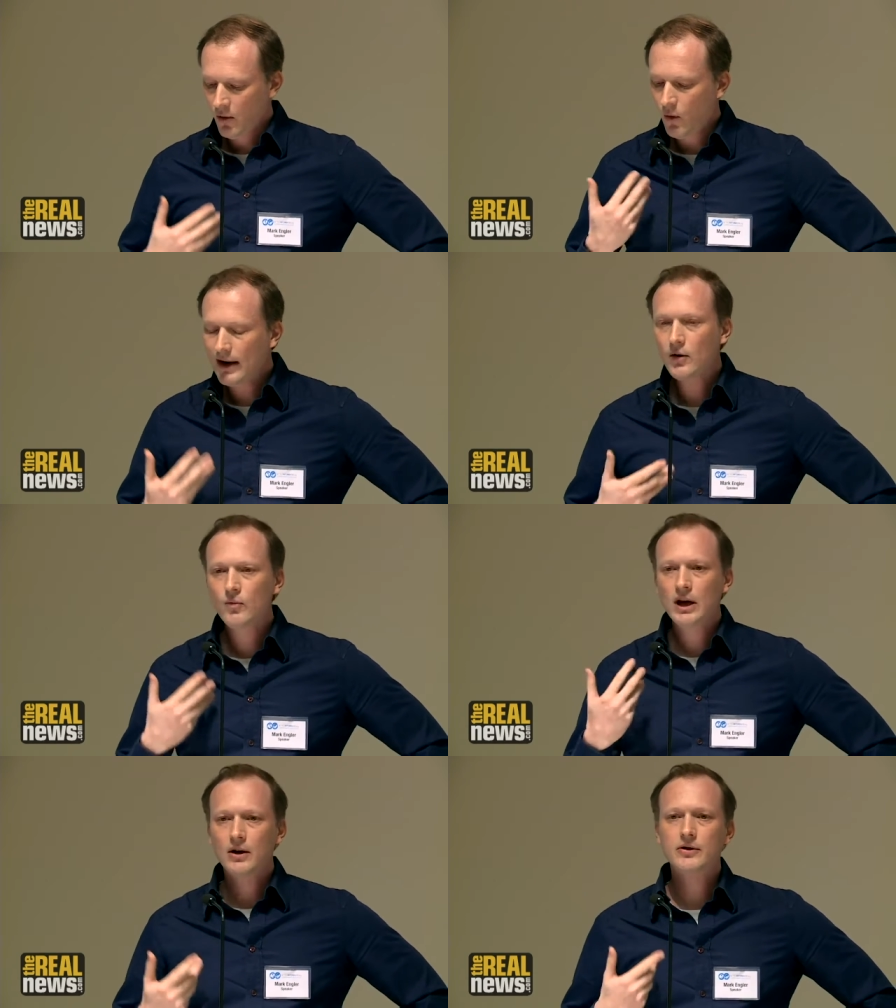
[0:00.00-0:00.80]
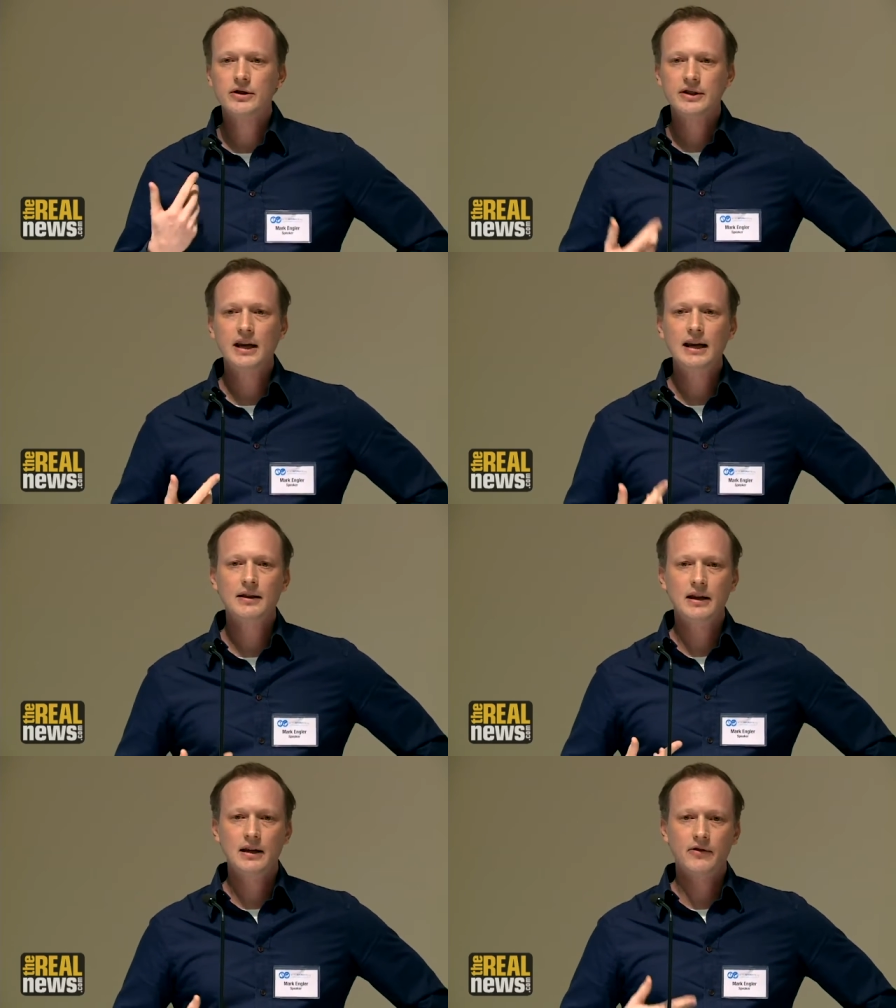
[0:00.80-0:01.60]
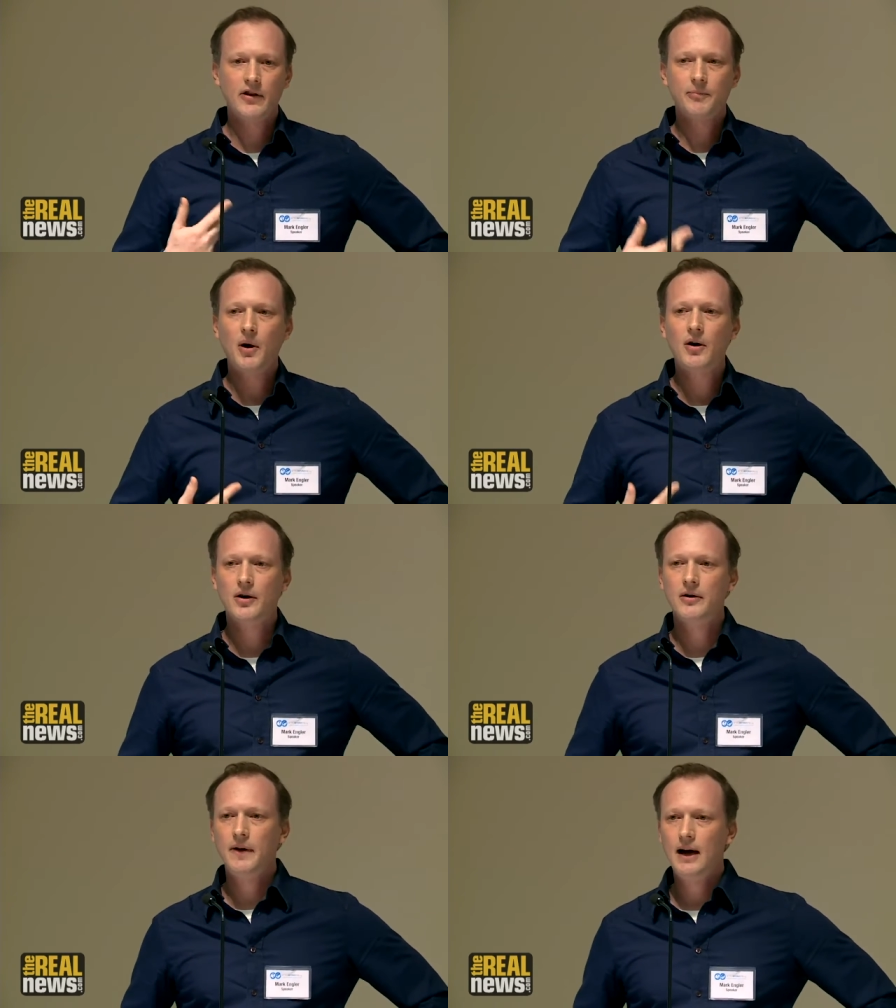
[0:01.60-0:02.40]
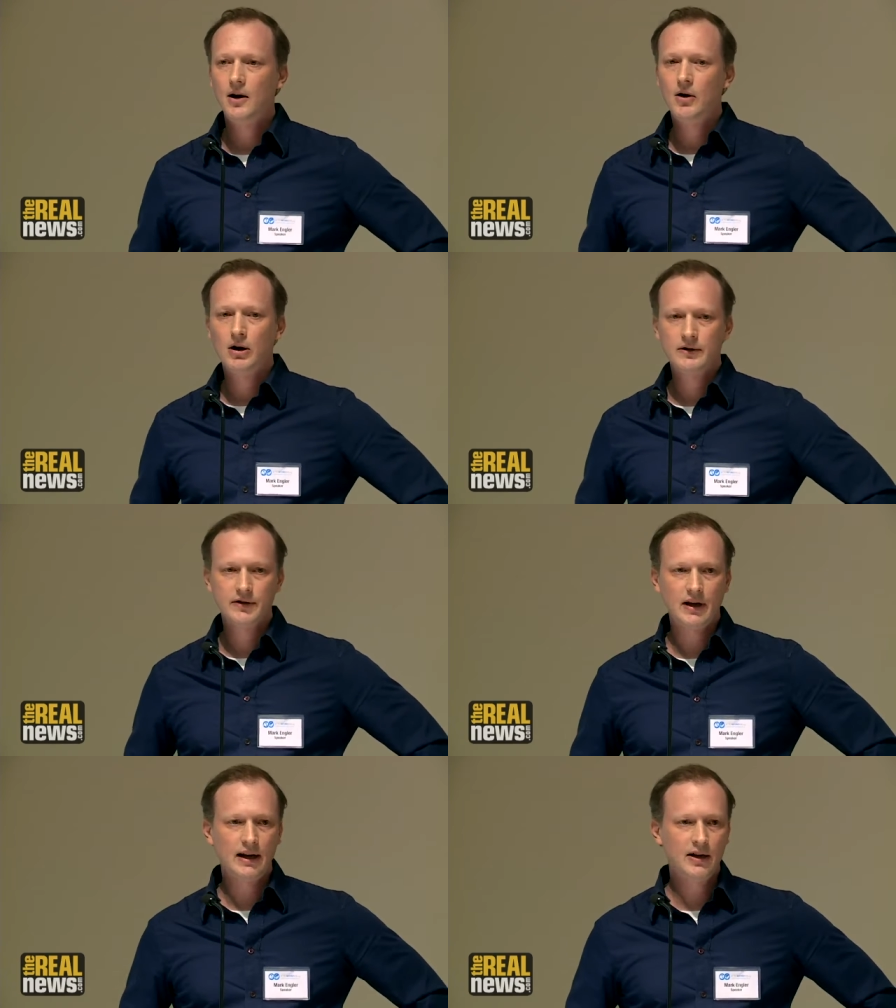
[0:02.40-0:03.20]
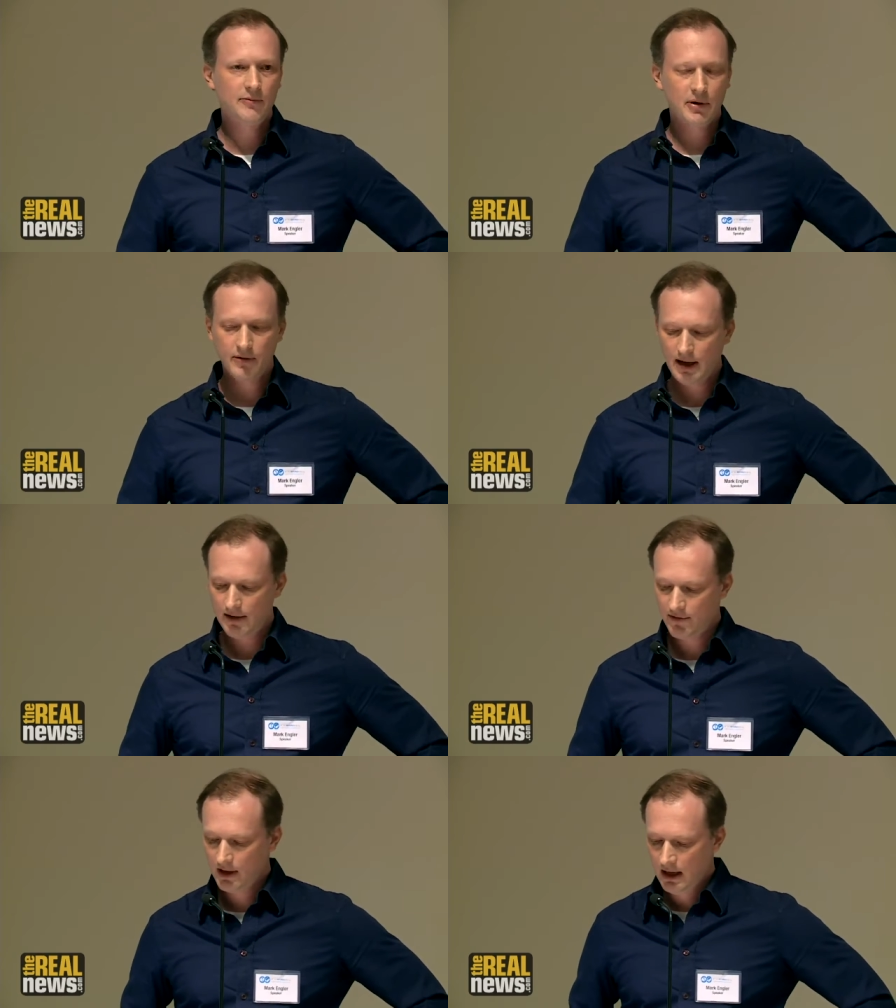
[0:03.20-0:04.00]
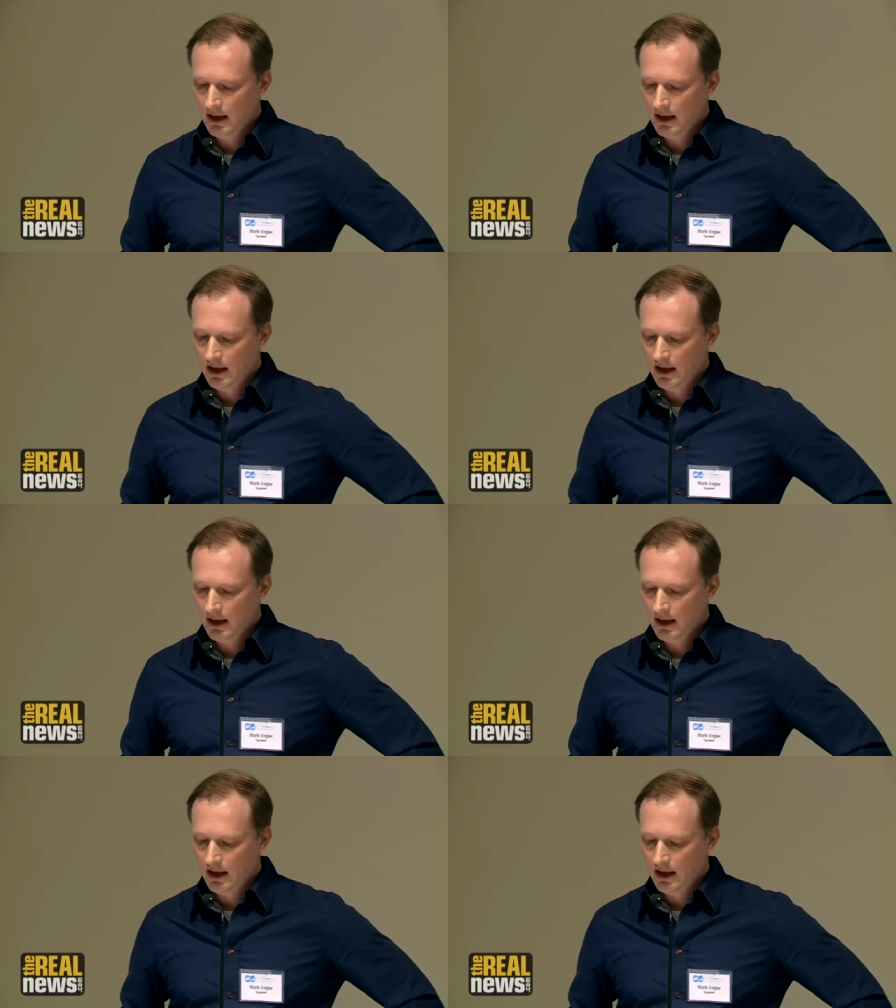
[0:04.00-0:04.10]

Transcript: Why don't we understand these as part of how our societies progress?